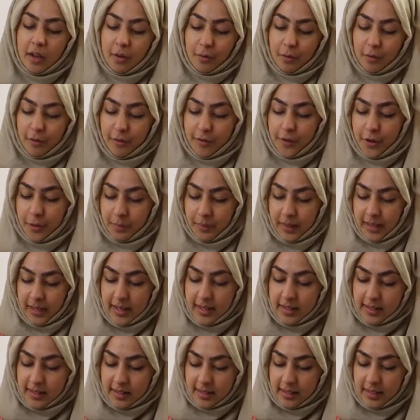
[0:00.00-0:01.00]
for a few
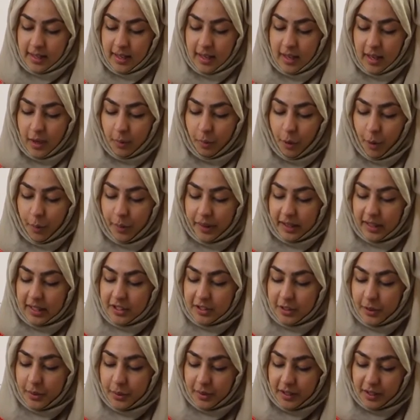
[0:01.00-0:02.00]
minutes. What we're
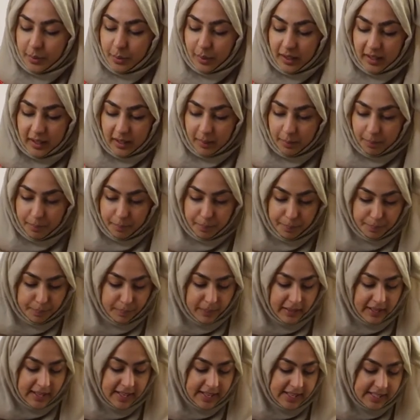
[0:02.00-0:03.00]
gonna do is we're gonna
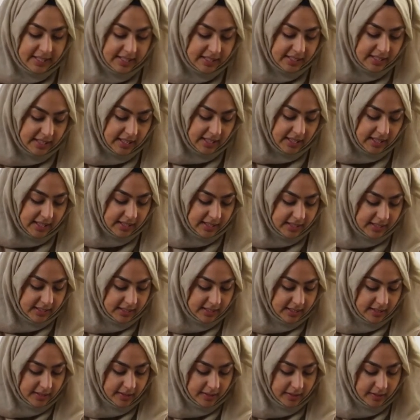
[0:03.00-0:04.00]
place
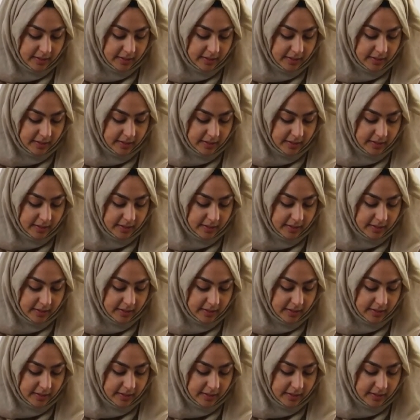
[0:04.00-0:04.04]
these